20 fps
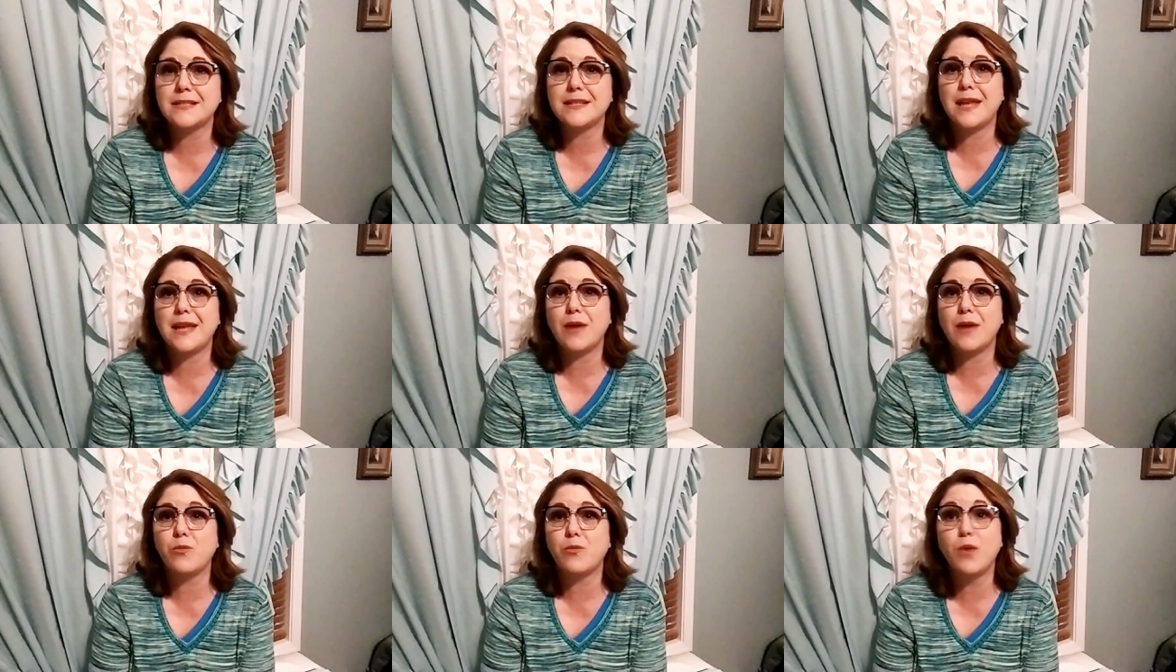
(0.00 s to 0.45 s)

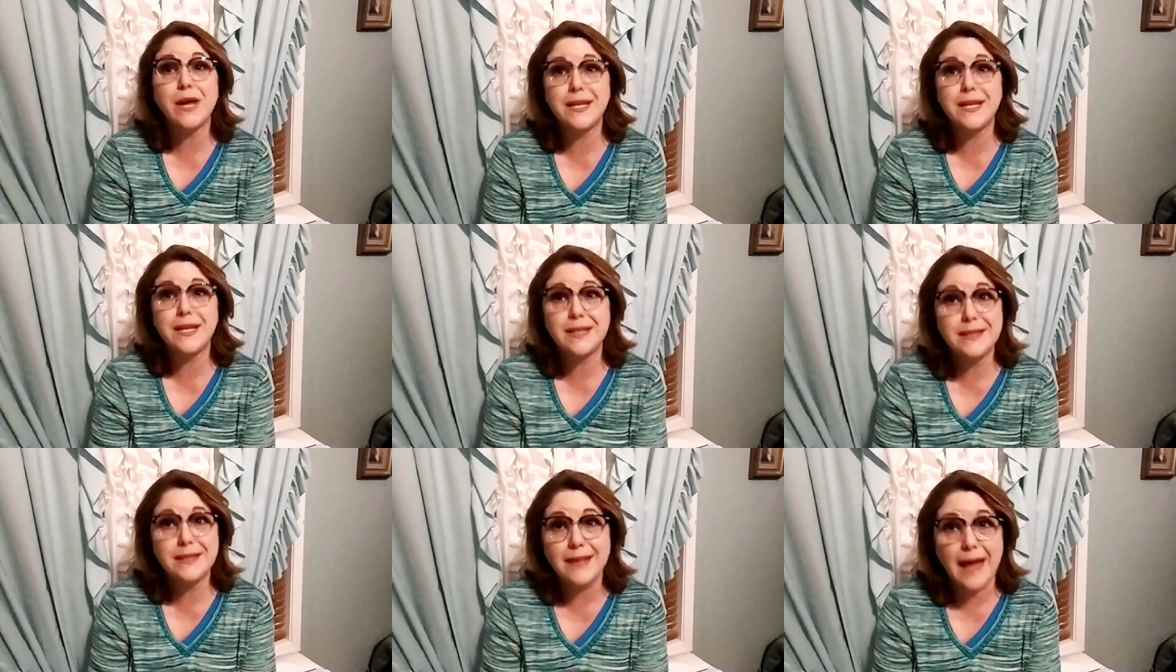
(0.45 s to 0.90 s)
that we
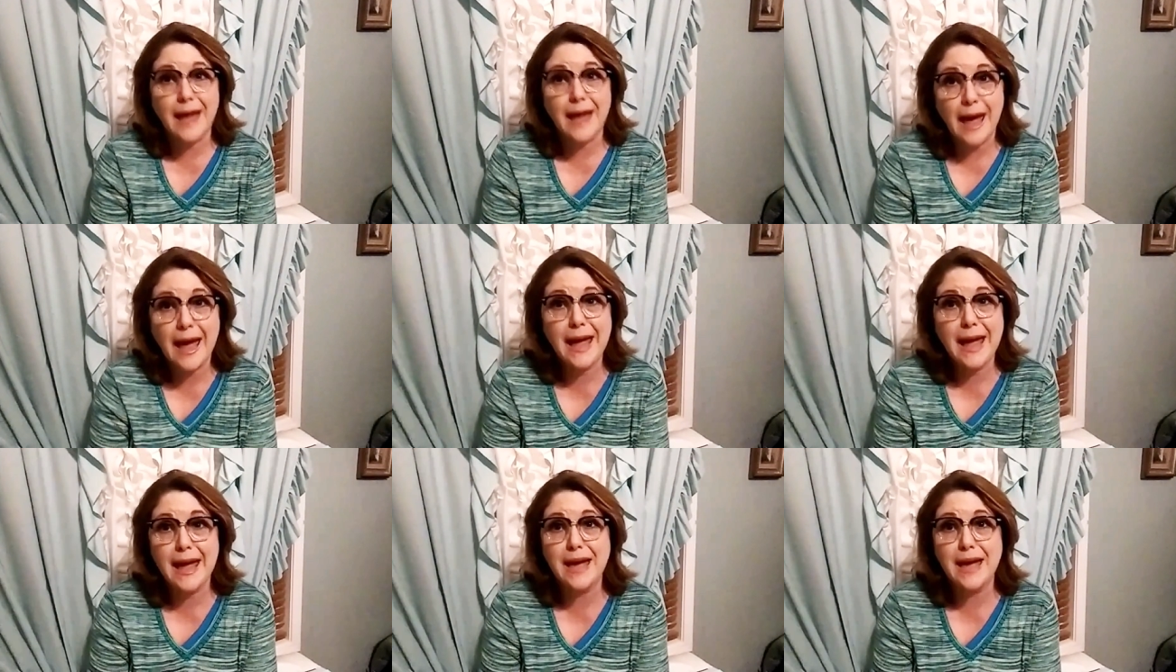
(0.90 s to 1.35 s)
didn't
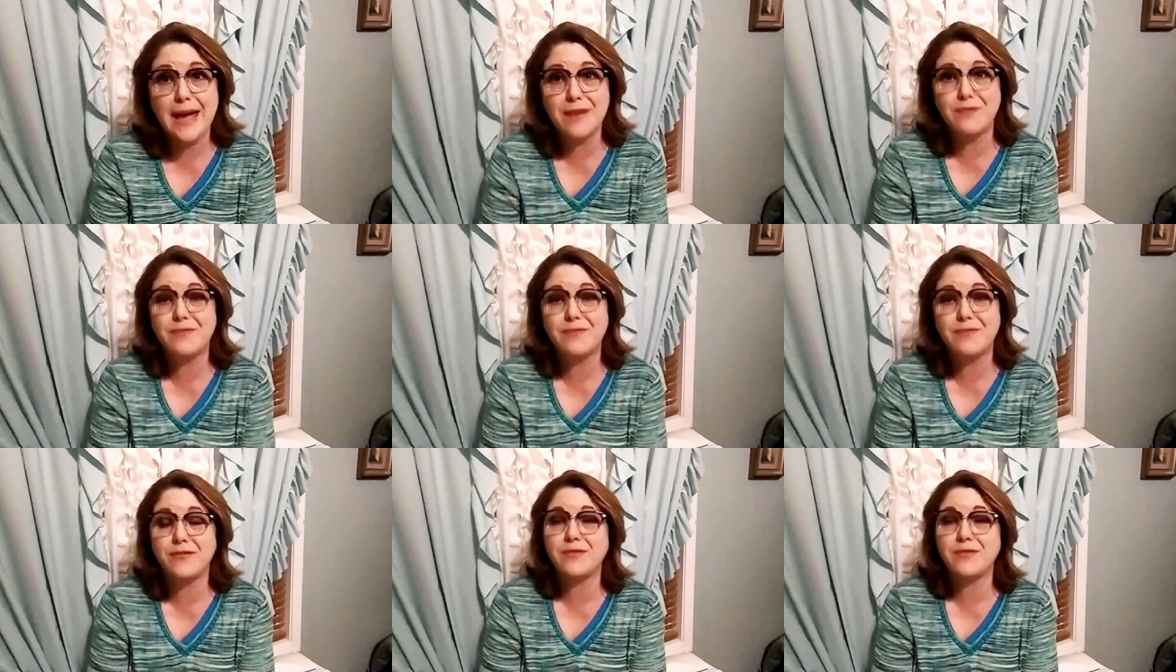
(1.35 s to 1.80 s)
have
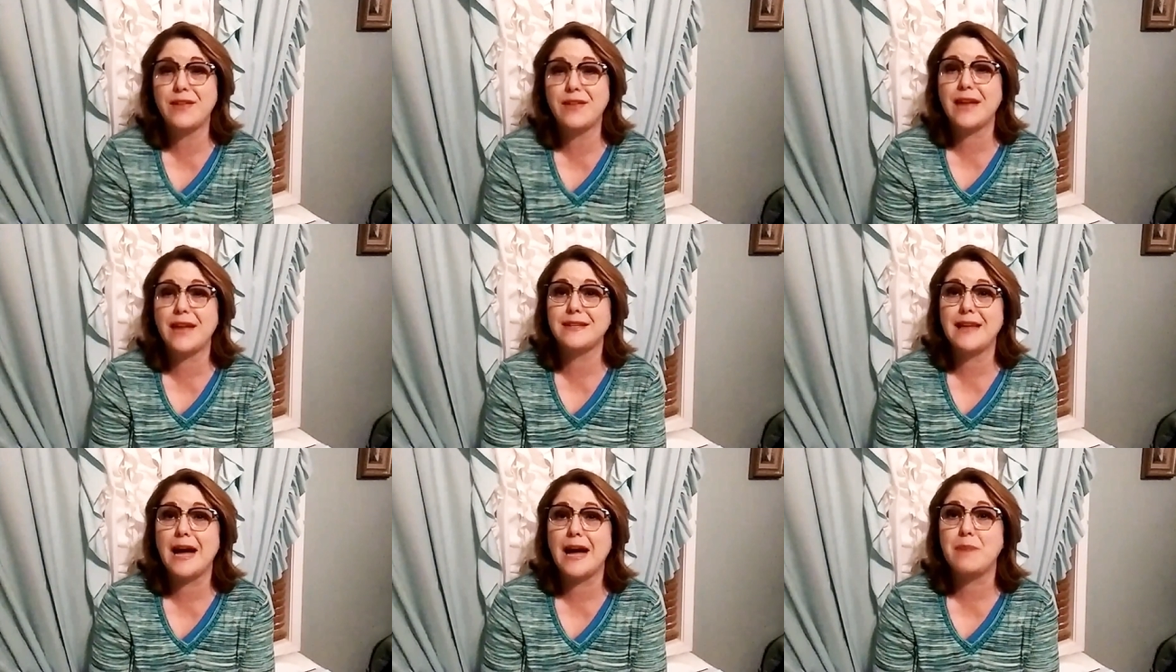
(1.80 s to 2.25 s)
that
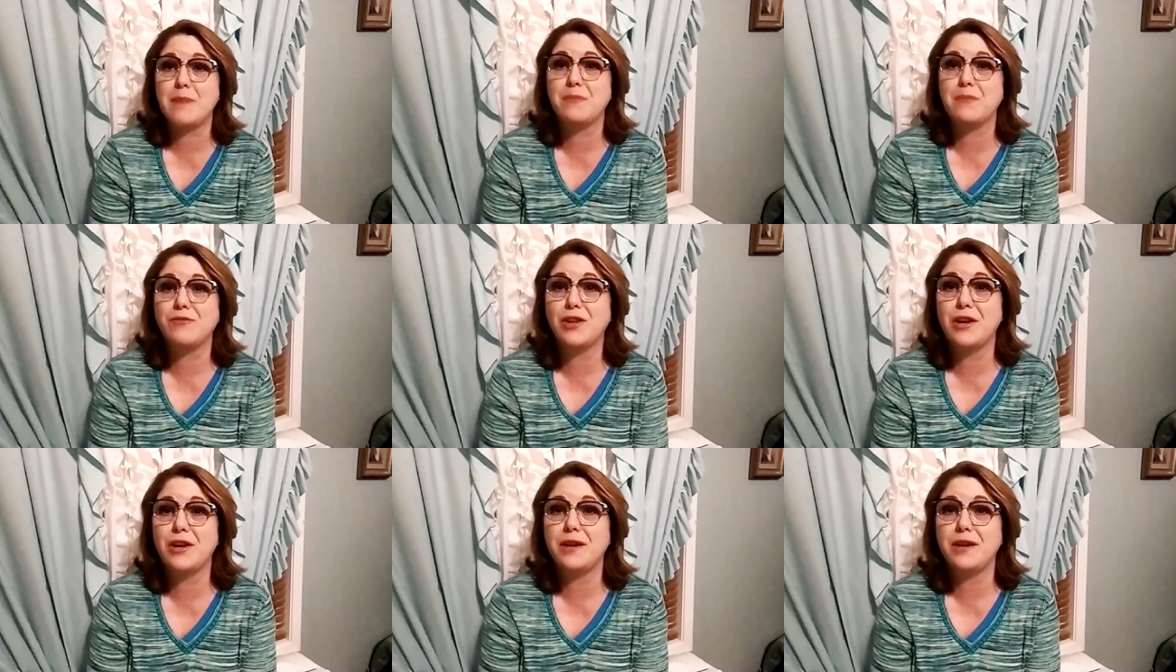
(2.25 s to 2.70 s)
type of
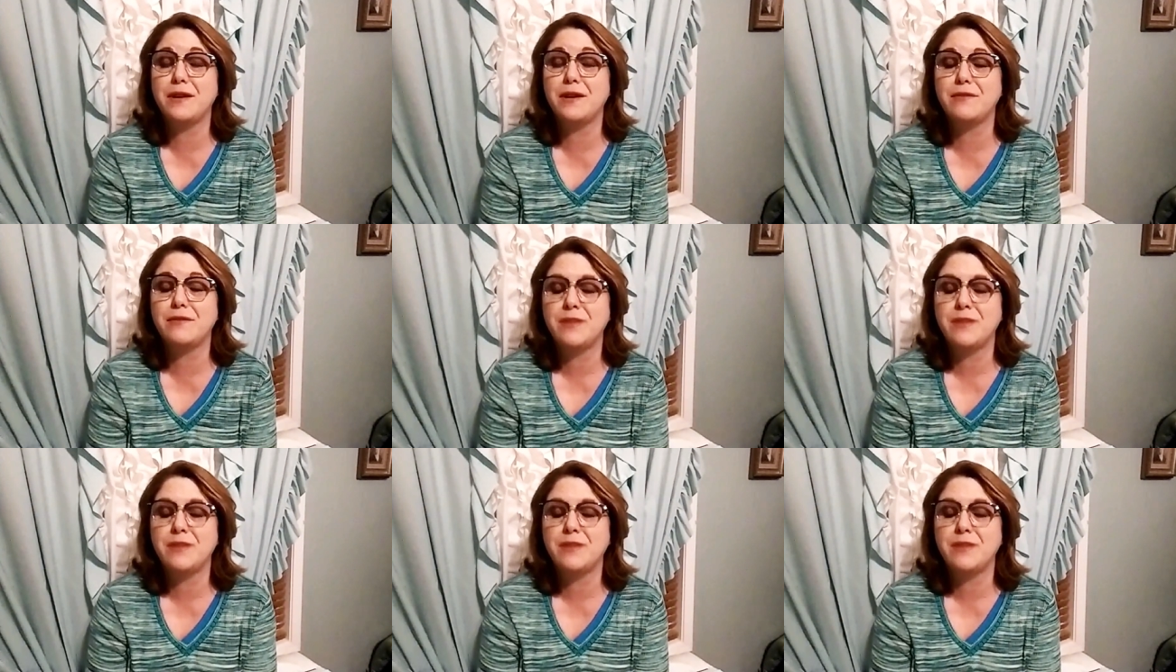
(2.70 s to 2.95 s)
love.